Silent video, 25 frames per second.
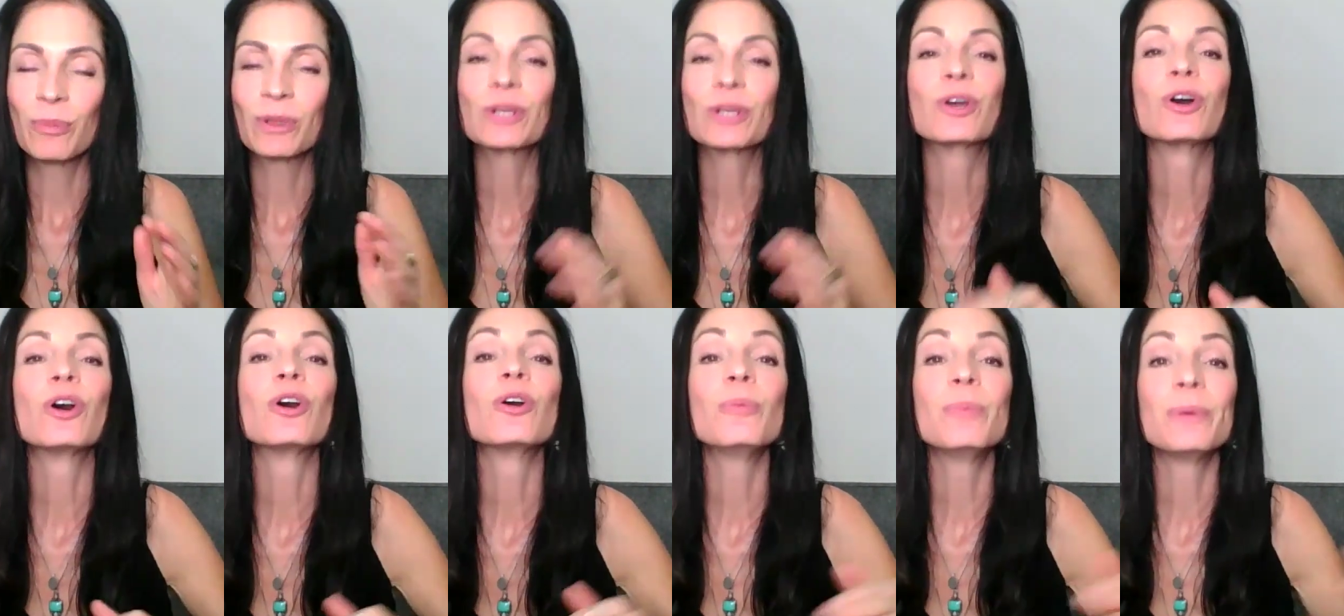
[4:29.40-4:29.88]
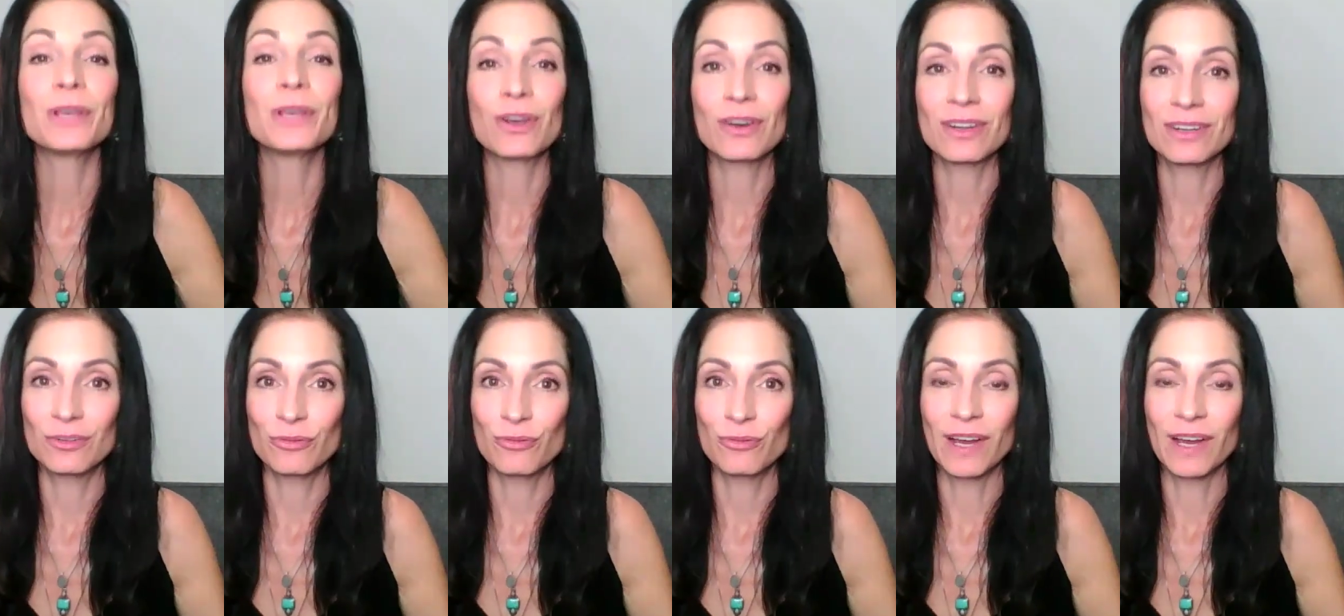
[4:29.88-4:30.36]
but go
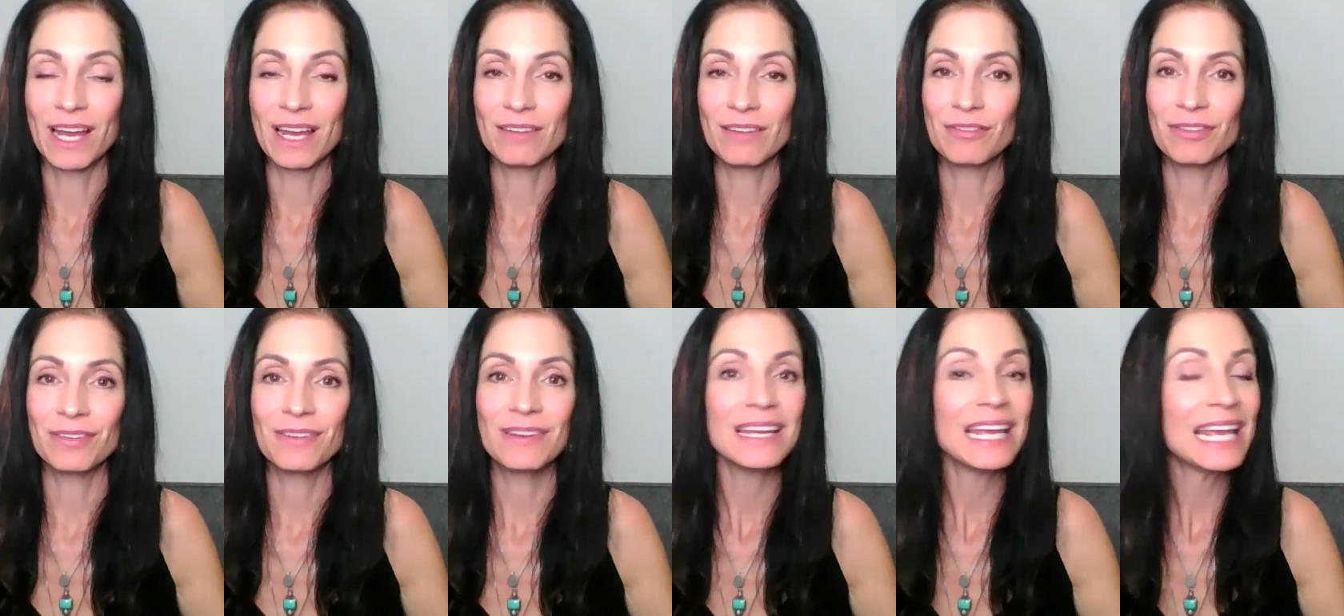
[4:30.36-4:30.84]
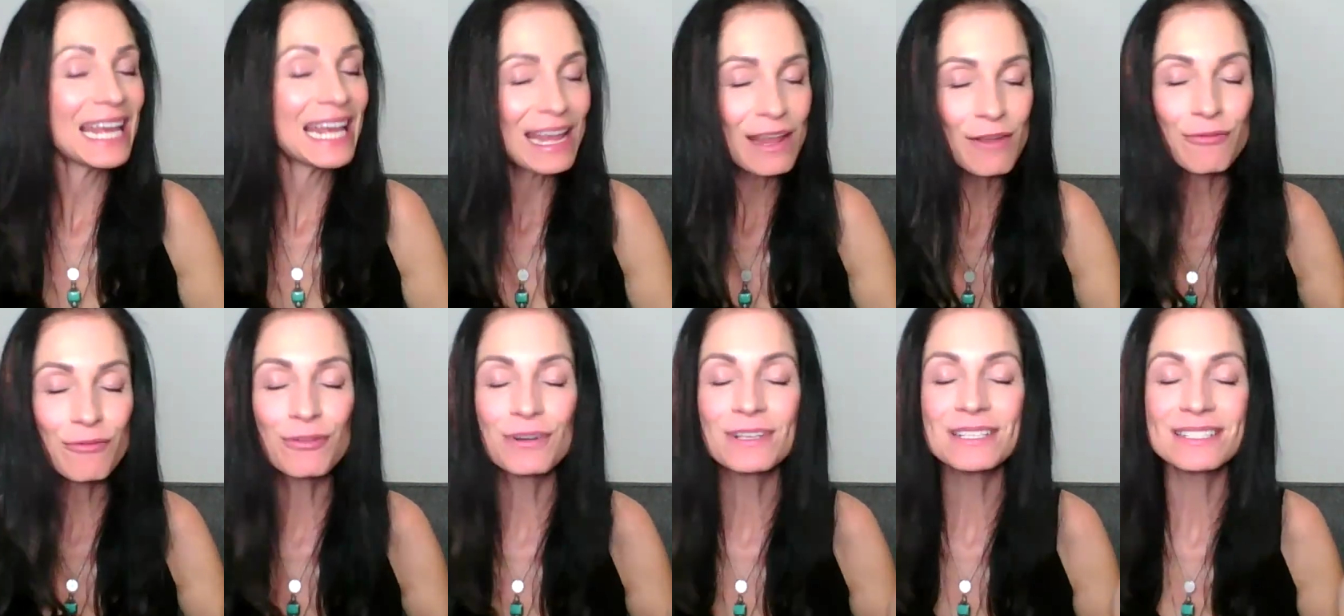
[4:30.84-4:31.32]
beyond five
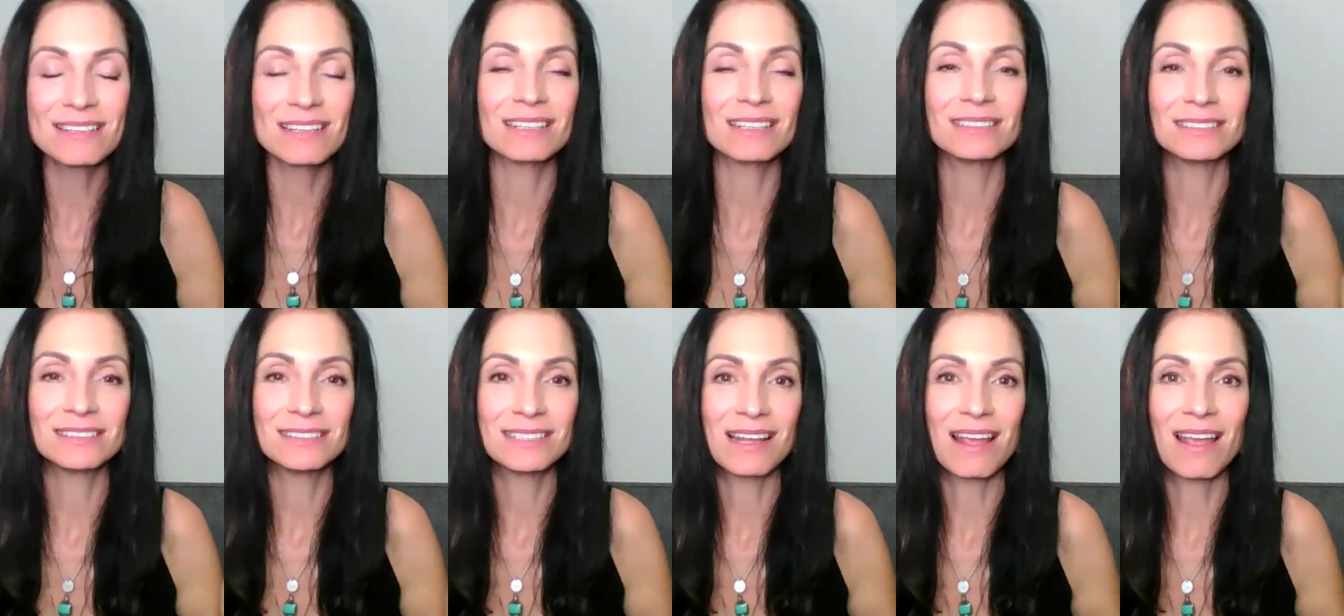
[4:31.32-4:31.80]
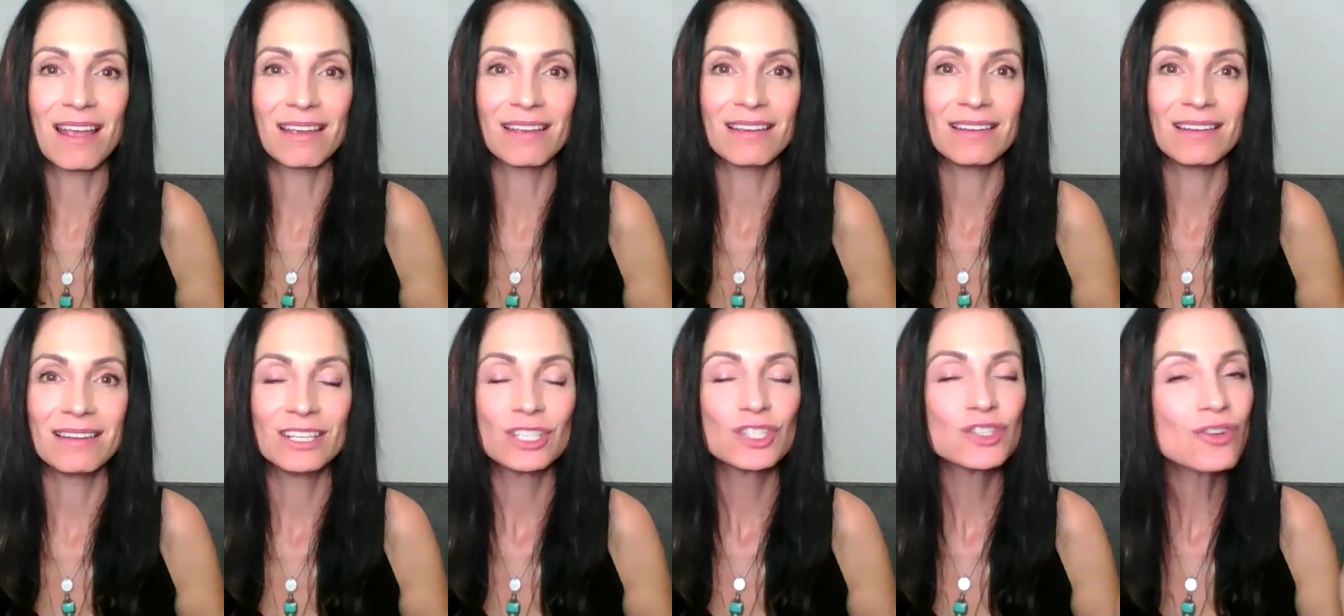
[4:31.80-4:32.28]
every single
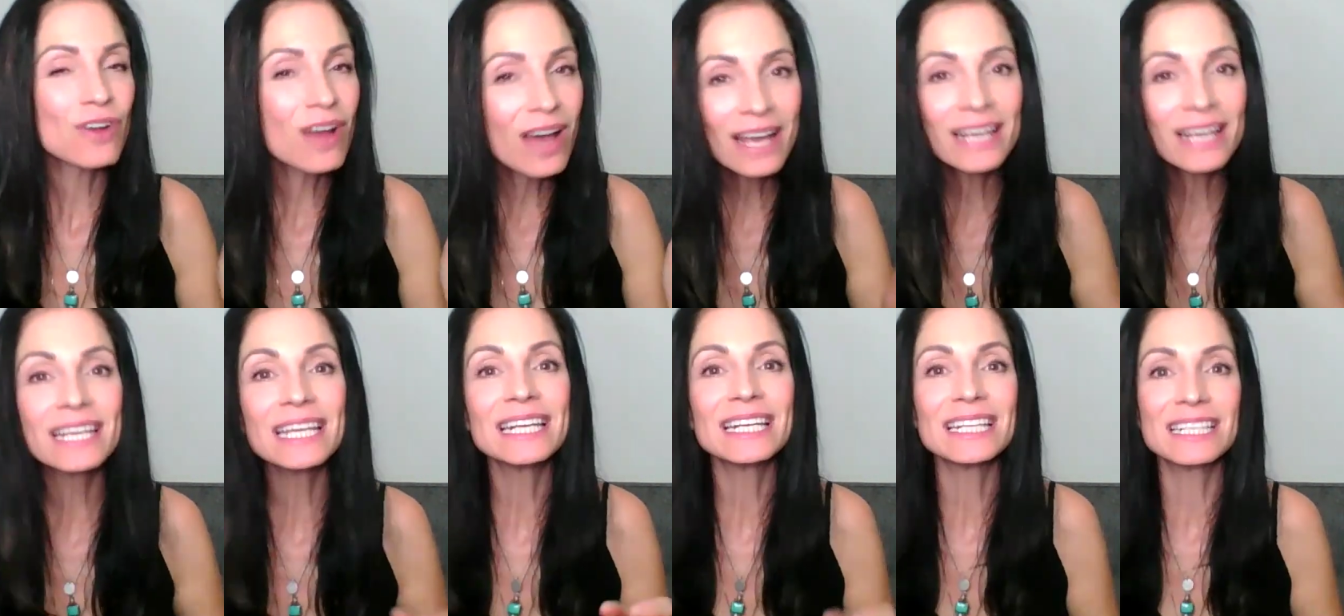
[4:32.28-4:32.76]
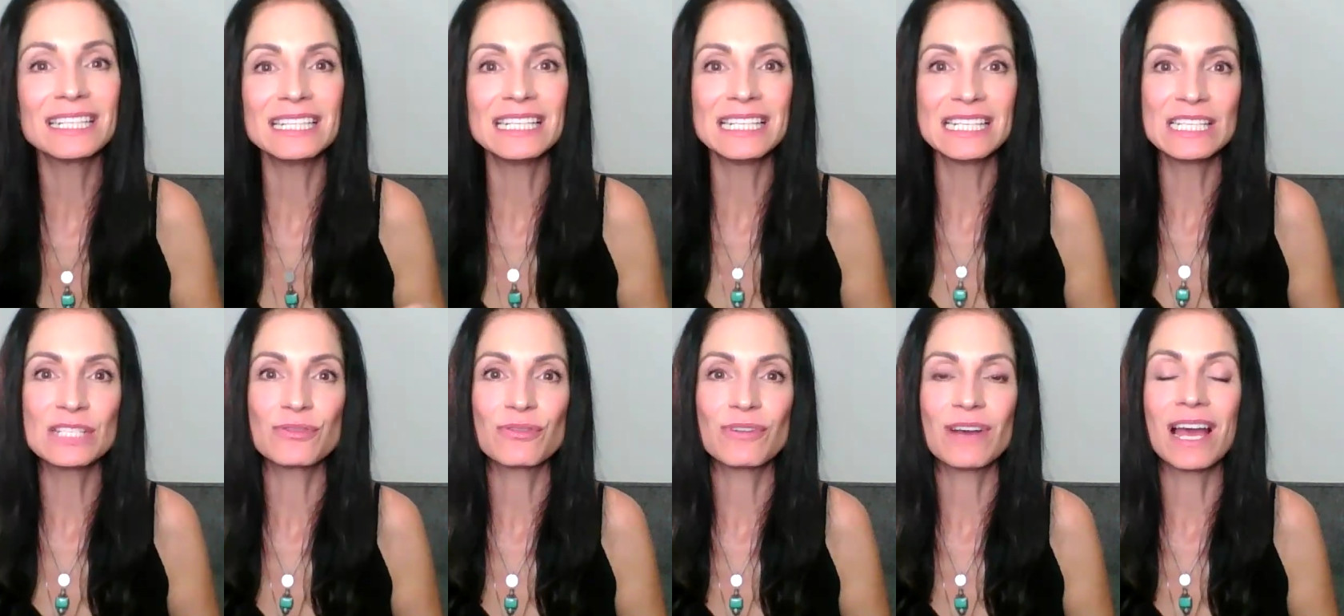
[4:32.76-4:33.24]
day. Try get at
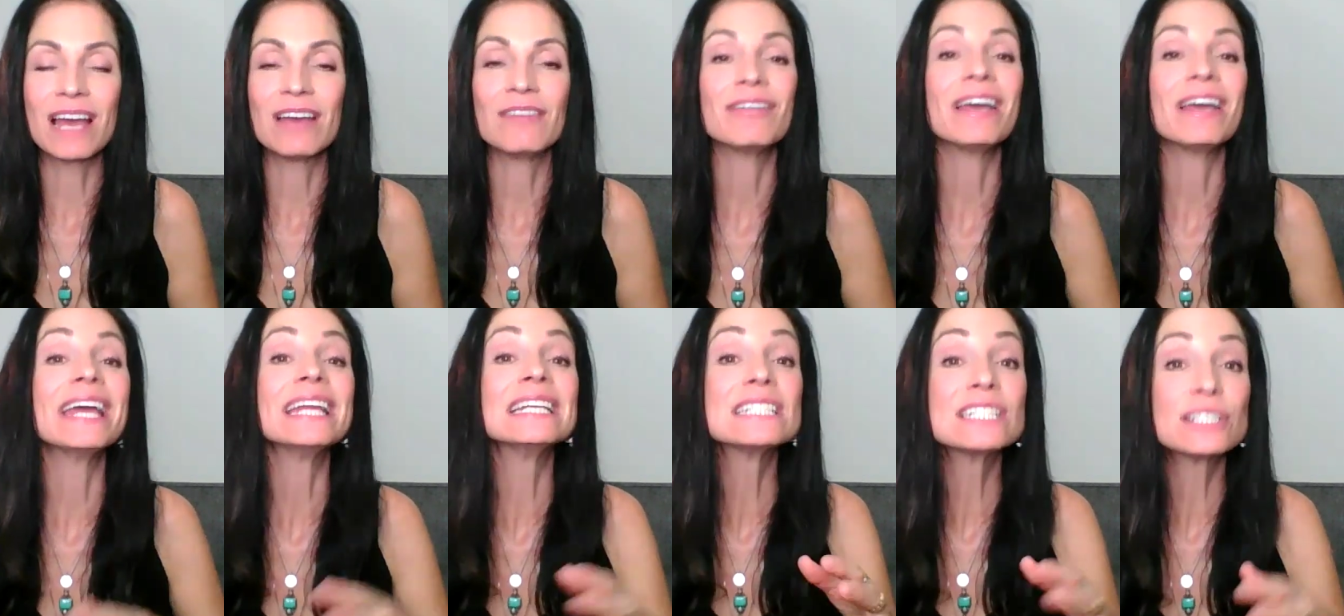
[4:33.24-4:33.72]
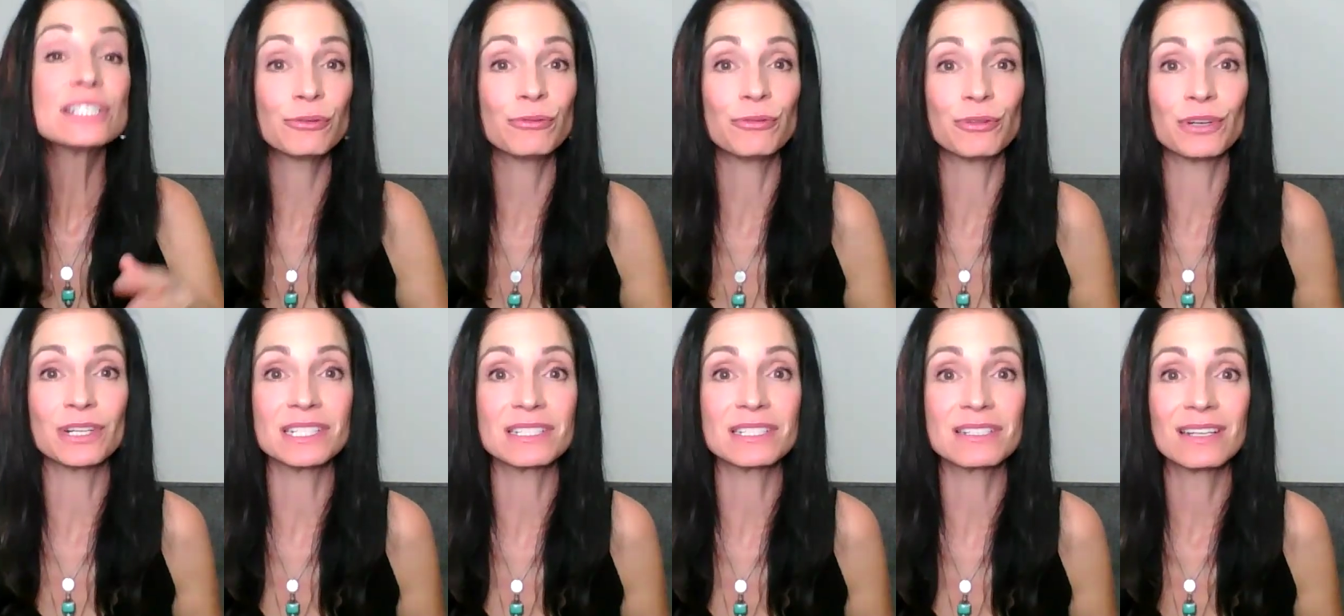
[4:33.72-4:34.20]
least five and
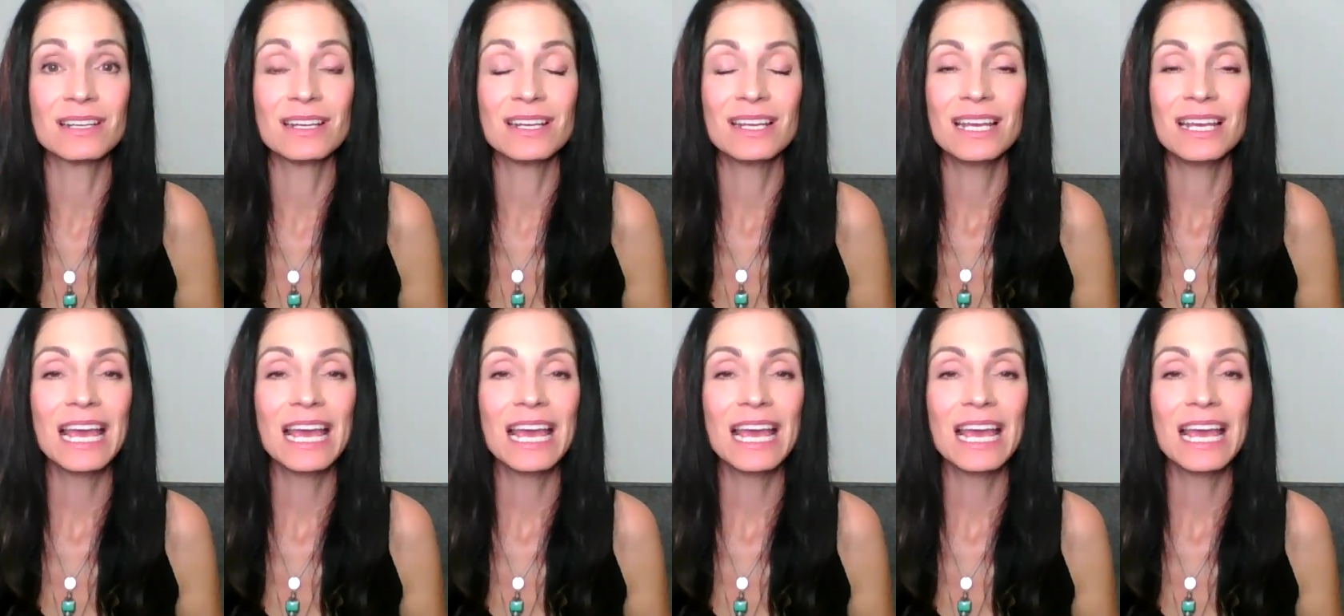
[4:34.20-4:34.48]
different.